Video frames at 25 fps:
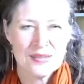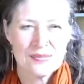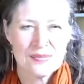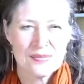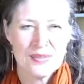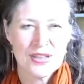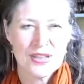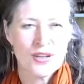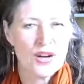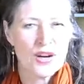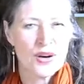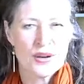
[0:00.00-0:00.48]

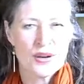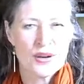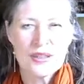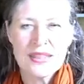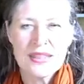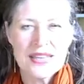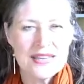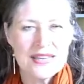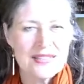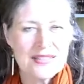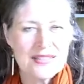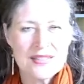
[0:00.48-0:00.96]
There are
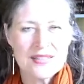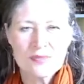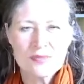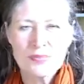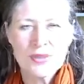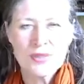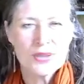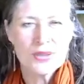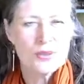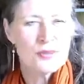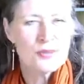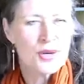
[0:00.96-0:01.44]
things that
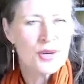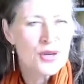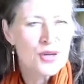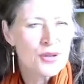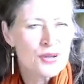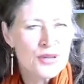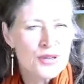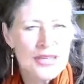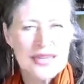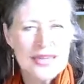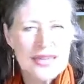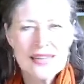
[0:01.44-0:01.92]
bloom
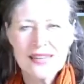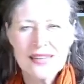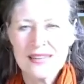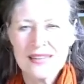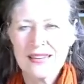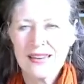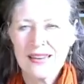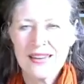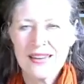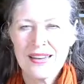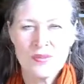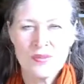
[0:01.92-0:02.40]
early,
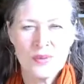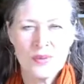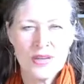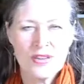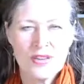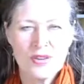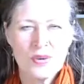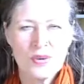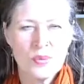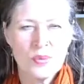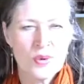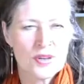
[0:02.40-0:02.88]
and we
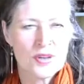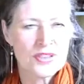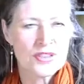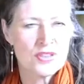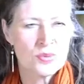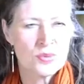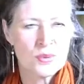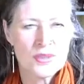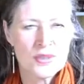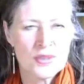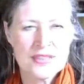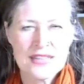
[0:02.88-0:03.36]
do work
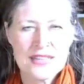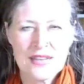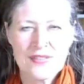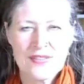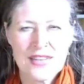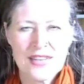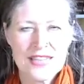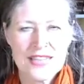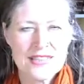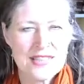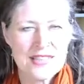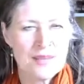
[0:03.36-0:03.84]
towards
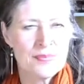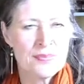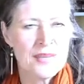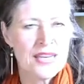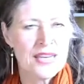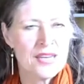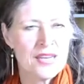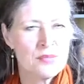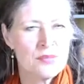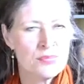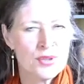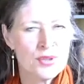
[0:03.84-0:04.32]
having
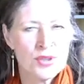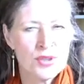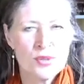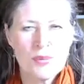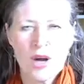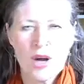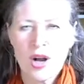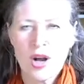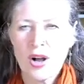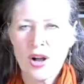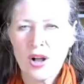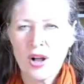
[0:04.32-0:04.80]
something in bloom
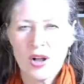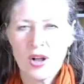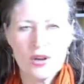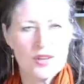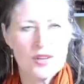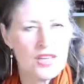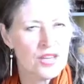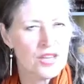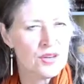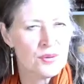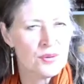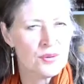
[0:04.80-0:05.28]
all
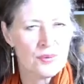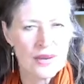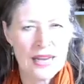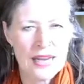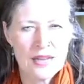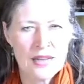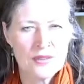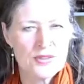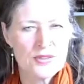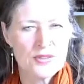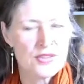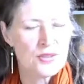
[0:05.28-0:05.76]
year
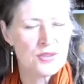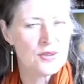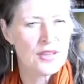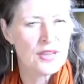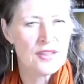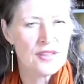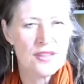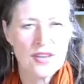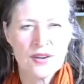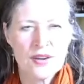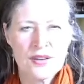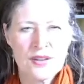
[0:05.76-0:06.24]
round so
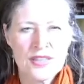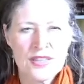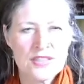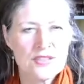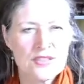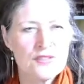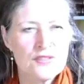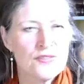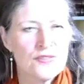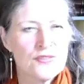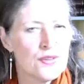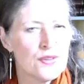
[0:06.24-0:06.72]
that there
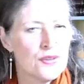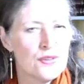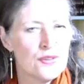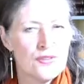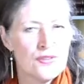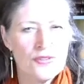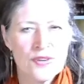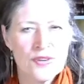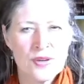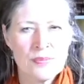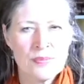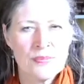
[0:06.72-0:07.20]
is food
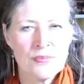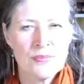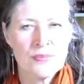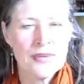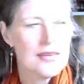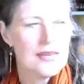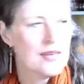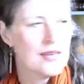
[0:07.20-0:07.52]
from